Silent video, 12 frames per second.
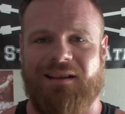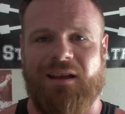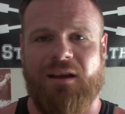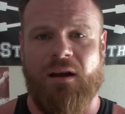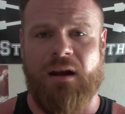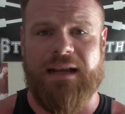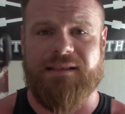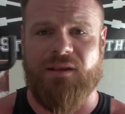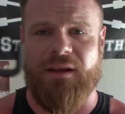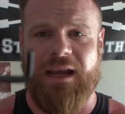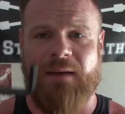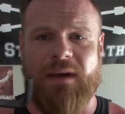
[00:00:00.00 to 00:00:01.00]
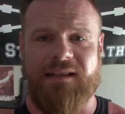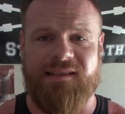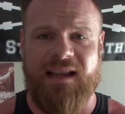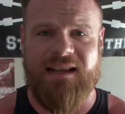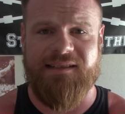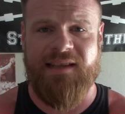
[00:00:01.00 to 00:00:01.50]
right, so I got my
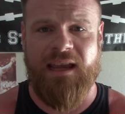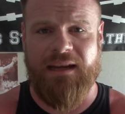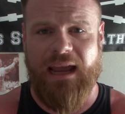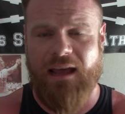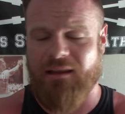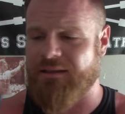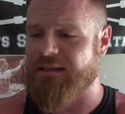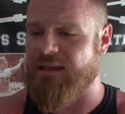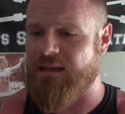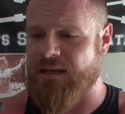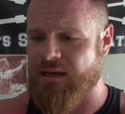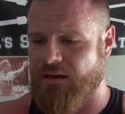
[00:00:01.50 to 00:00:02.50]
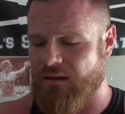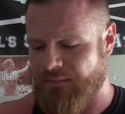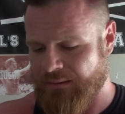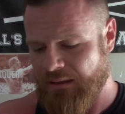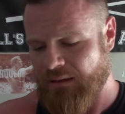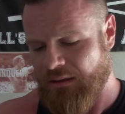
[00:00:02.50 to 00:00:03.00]
size 10 Allen key here.